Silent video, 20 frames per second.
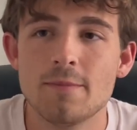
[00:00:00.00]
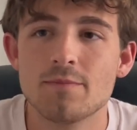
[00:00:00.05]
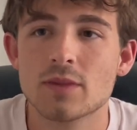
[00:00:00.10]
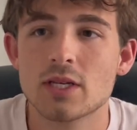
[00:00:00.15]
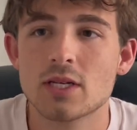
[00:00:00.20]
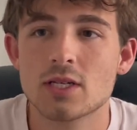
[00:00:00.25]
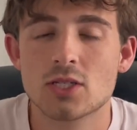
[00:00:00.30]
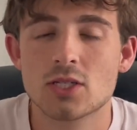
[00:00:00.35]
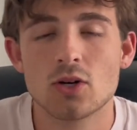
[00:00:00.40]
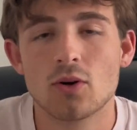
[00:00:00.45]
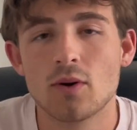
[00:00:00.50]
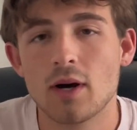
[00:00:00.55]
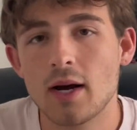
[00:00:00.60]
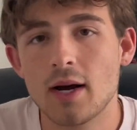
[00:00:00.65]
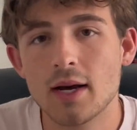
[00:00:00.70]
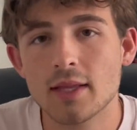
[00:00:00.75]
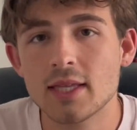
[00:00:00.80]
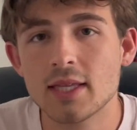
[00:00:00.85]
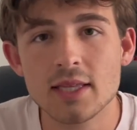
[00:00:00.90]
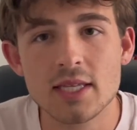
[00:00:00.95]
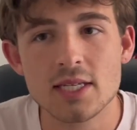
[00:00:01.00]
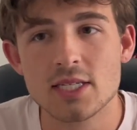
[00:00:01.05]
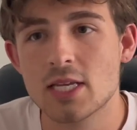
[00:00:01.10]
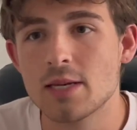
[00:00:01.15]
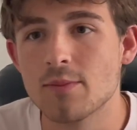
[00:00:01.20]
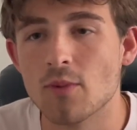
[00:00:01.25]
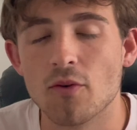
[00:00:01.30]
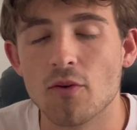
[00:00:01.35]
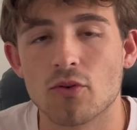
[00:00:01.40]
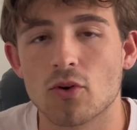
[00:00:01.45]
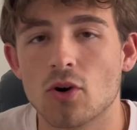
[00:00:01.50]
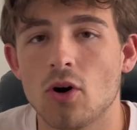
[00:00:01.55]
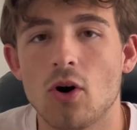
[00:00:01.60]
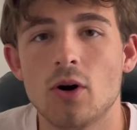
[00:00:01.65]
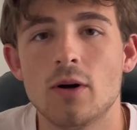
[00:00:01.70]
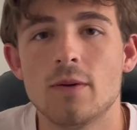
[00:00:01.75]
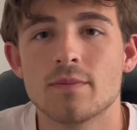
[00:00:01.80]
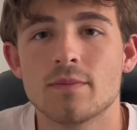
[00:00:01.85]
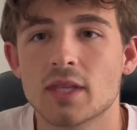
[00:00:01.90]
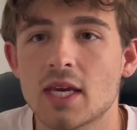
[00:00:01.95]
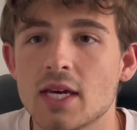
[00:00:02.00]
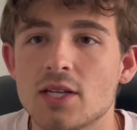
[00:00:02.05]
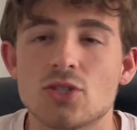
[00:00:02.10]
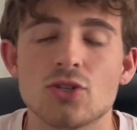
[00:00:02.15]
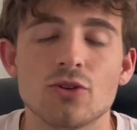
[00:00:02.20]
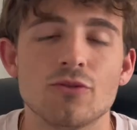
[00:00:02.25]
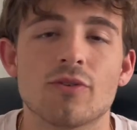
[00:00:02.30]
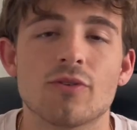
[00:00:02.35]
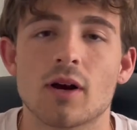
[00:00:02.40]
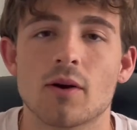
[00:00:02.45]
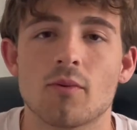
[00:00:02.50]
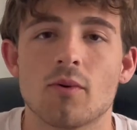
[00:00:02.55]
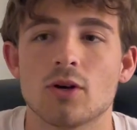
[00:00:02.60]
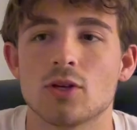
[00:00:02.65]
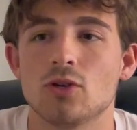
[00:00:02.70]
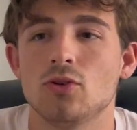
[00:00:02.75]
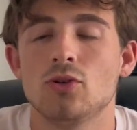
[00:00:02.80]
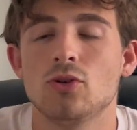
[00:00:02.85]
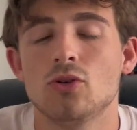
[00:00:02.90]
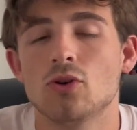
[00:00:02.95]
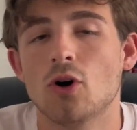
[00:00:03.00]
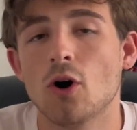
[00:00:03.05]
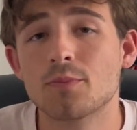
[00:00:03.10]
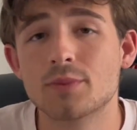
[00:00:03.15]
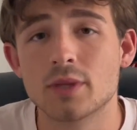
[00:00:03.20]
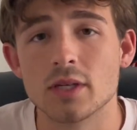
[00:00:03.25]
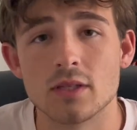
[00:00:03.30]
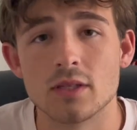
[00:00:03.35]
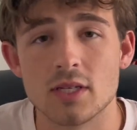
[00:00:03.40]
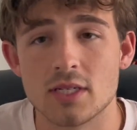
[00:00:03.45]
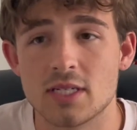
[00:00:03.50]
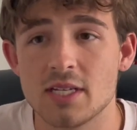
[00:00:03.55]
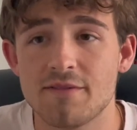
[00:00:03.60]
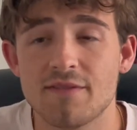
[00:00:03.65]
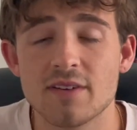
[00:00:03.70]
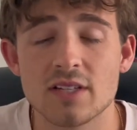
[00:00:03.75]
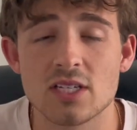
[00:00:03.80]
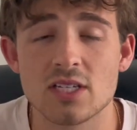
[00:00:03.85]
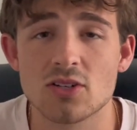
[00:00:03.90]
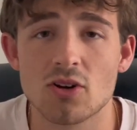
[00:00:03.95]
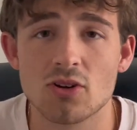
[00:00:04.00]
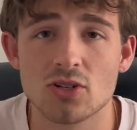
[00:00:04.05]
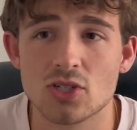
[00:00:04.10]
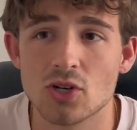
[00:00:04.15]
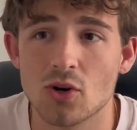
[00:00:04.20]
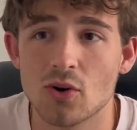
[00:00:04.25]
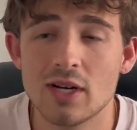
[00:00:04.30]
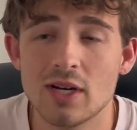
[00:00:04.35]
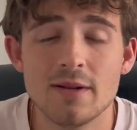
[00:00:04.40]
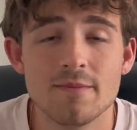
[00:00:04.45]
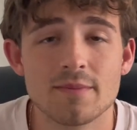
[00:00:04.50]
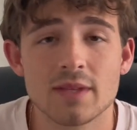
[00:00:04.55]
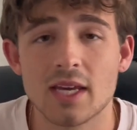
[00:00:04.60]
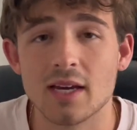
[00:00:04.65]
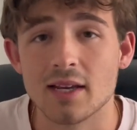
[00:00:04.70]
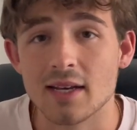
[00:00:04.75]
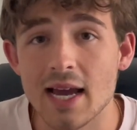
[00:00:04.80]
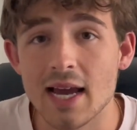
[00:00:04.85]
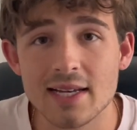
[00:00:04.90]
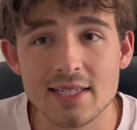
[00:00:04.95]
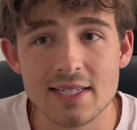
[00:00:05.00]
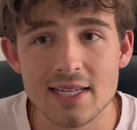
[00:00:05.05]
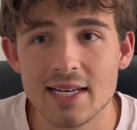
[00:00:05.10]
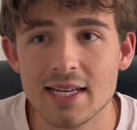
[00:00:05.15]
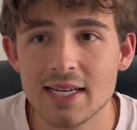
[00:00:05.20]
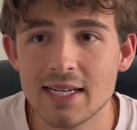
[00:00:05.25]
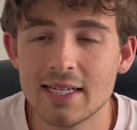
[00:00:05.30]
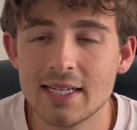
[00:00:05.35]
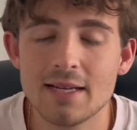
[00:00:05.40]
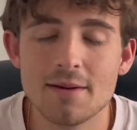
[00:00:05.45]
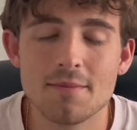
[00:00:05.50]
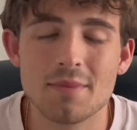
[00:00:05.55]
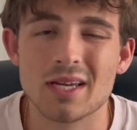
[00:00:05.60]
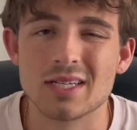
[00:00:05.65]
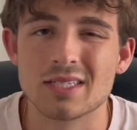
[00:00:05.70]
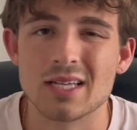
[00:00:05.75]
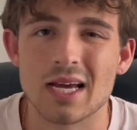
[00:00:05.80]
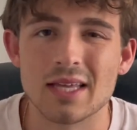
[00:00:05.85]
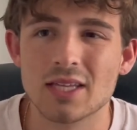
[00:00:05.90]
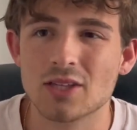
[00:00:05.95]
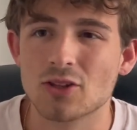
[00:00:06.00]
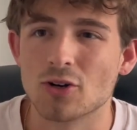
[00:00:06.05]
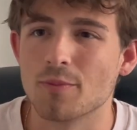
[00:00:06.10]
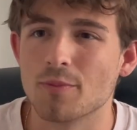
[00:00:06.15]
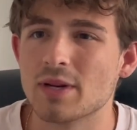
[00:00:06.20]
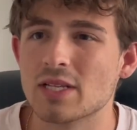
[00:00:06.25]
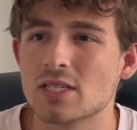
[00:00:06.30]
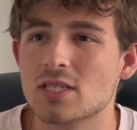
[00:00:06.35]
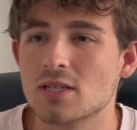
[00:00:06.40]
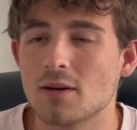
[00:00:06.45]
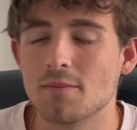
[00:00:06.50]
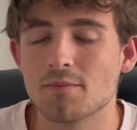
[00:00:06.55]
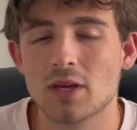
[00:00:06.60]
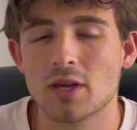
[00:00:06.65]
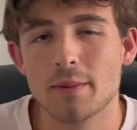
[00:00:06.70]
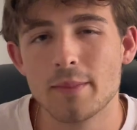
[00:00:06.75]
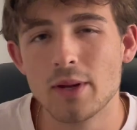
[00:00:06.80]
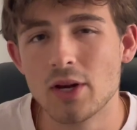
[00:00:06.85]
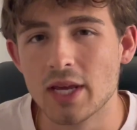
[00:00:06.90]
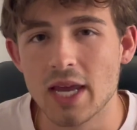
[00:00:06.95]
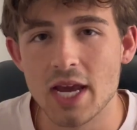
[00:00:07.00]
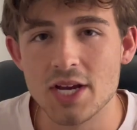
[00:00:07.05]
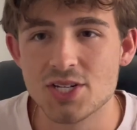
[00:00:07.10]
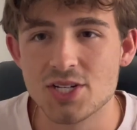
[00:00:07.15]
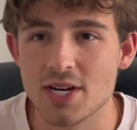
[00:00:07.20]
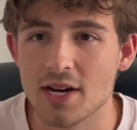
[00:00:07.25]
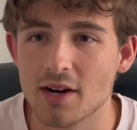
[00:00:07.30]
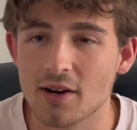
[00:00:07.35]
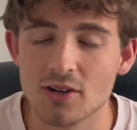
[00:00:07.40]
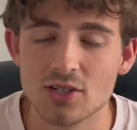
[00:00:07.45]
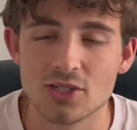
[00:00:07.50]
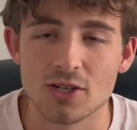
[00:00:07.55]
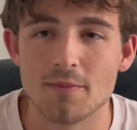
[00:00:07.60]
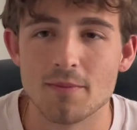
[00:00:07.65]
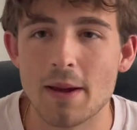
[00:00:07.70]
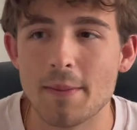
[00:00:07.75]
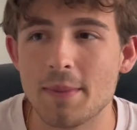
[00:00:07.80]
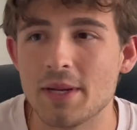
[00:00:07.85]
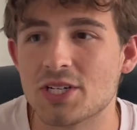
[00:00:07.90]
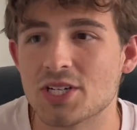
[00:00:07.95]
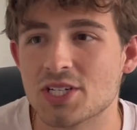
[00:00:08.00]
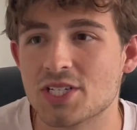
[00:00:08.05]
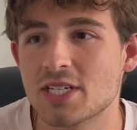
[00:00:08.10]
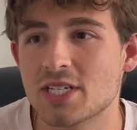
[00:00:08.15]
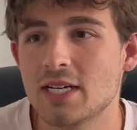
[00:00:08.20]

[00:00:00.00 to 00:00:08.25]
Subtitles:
So I think this team overall can do very well. You hope that the defense is also connected because I think there have been some communication errors or maybe just